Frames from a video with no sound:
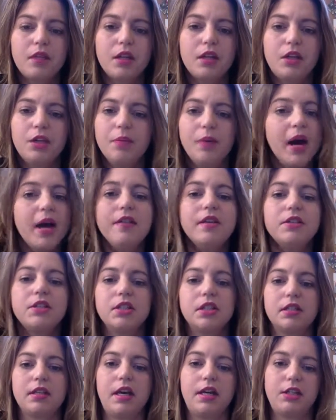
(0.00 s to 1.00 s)
You buy these
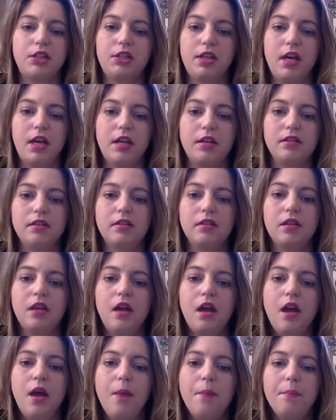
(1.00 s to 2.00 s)
just like shares,
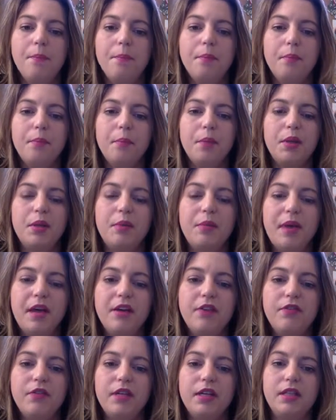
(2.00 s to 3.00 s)
but the
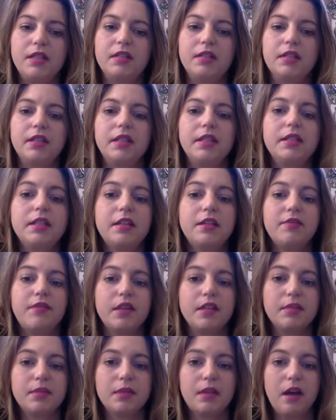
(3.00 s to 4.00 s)
benefit is that listed
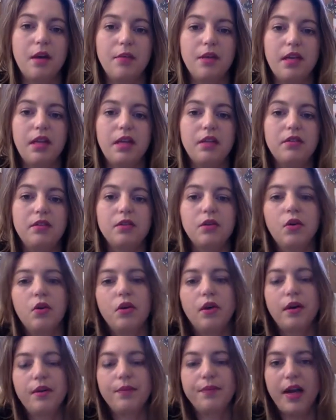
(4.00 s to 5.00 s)
investment companies,
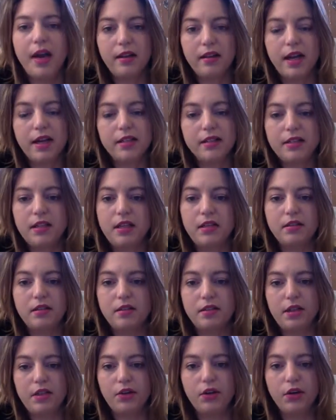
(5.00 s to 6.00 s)
or LICs
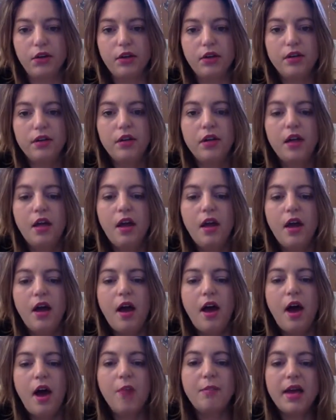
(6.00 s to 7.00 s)
as they're known,
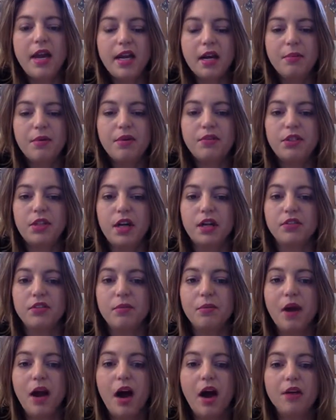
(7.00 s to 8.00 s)
are made up of shares
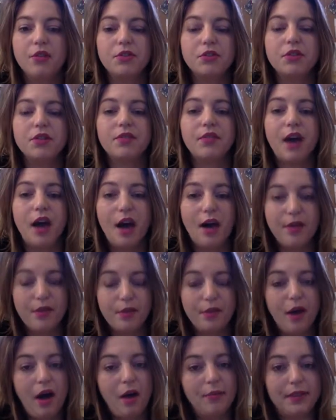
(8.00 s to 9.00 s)
from hundreds of other
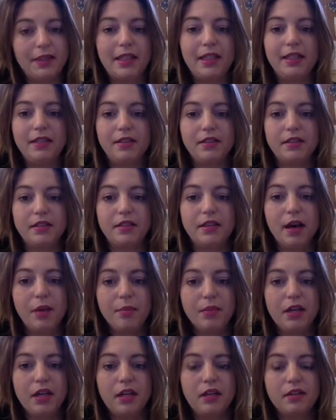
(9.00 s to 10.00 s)
publicly listed
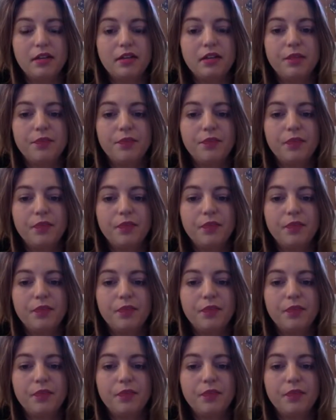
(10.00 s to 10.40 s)
companies.